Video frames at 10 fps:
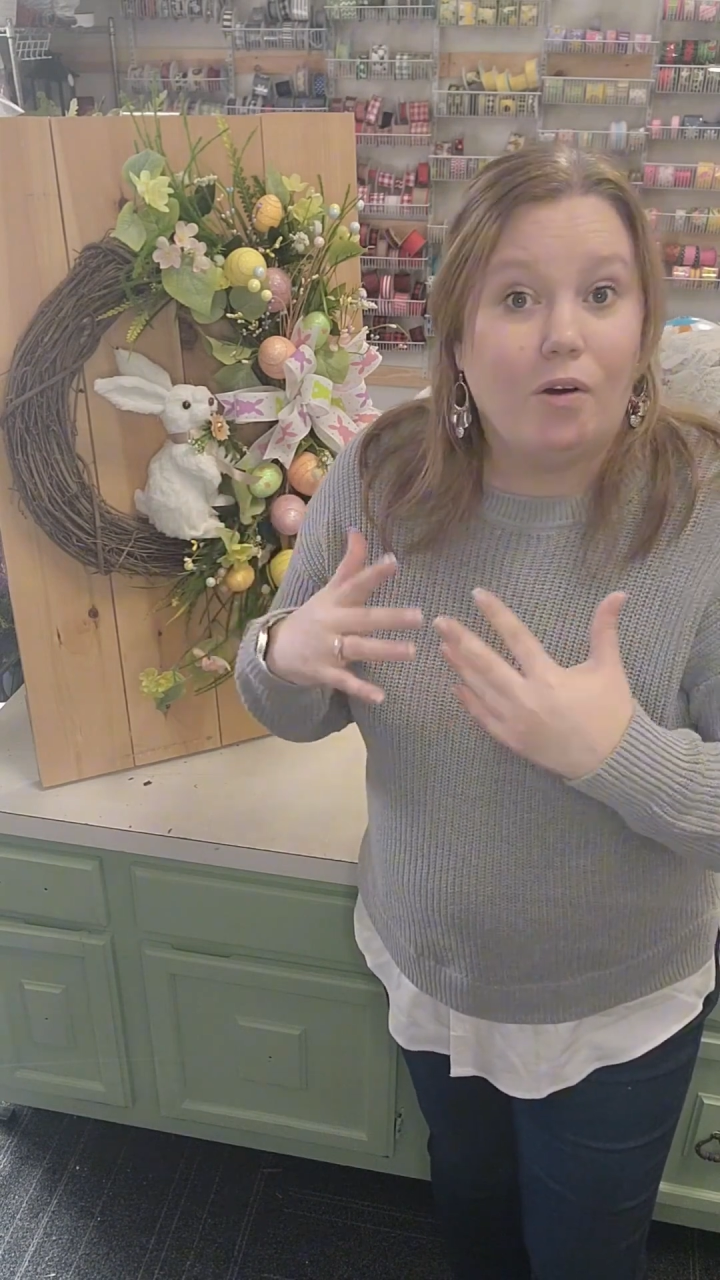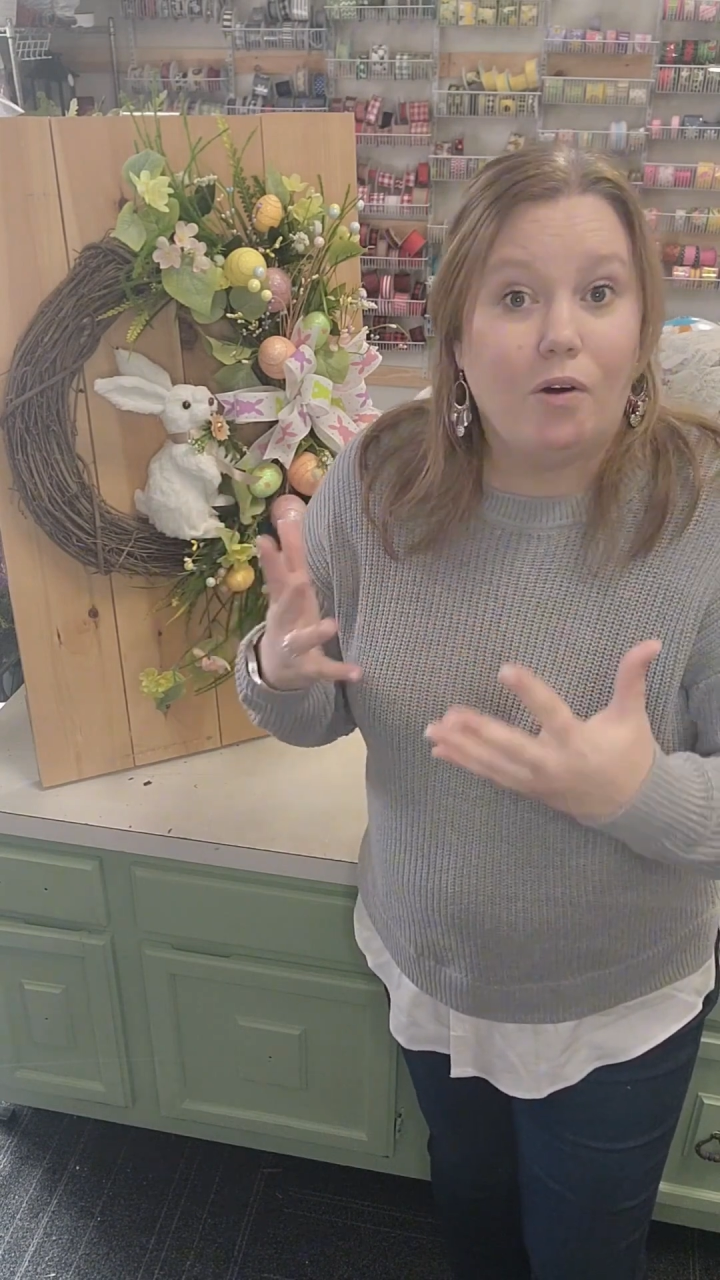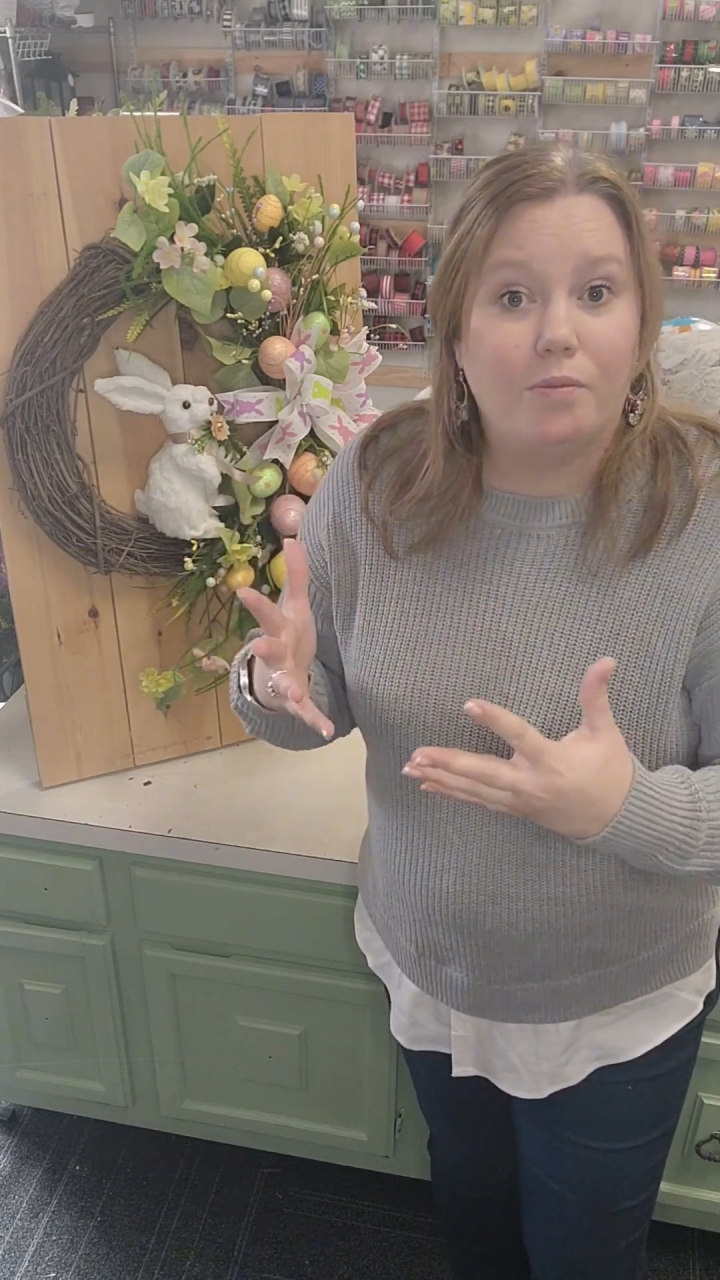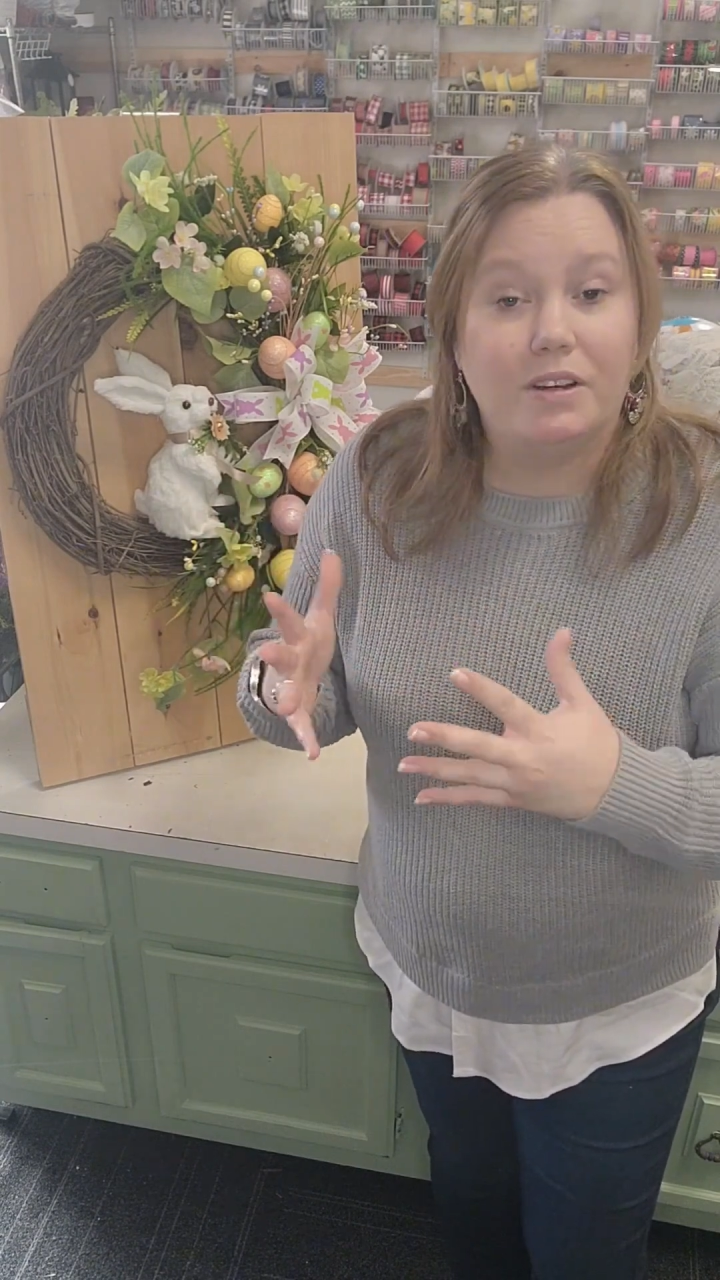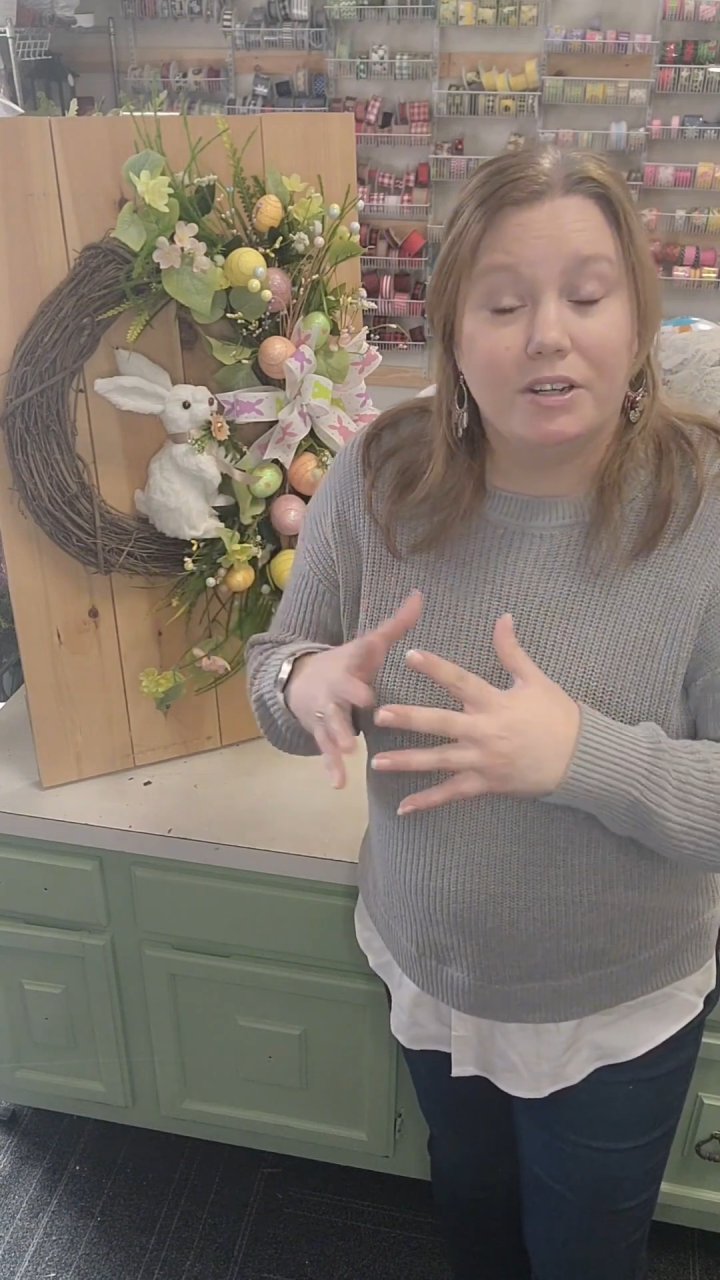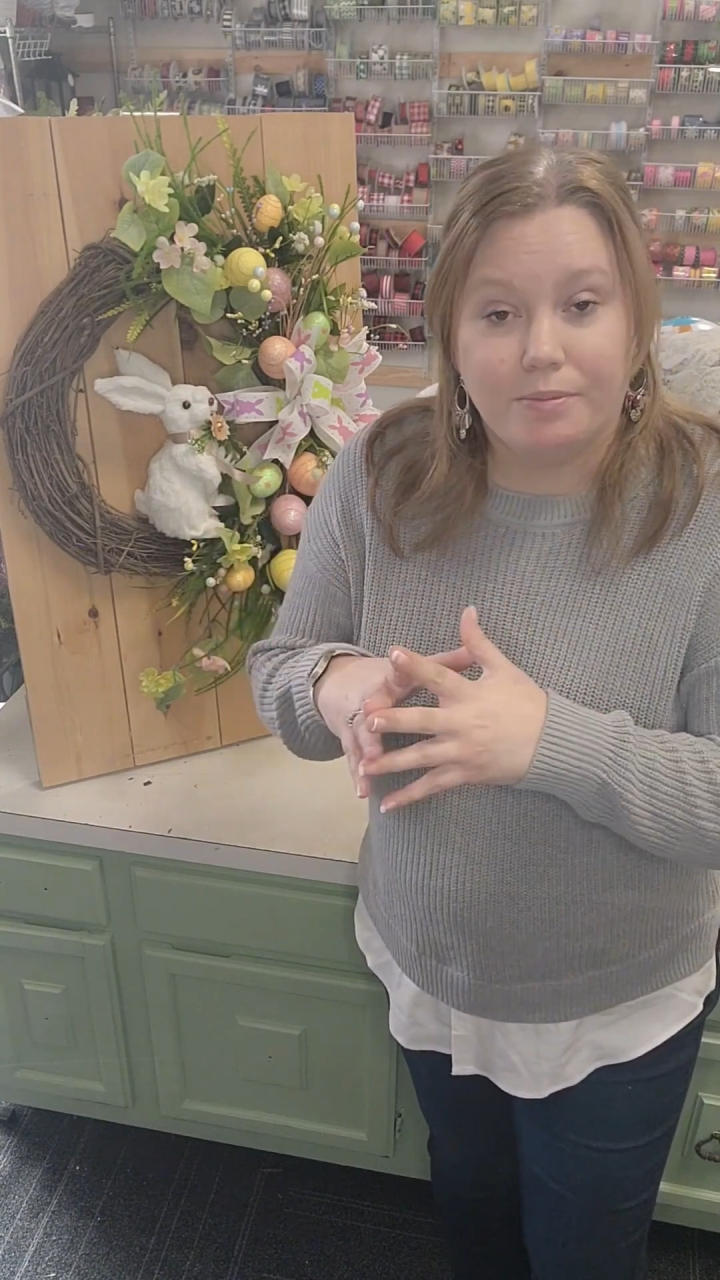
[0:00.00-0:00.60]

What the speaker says: home while you're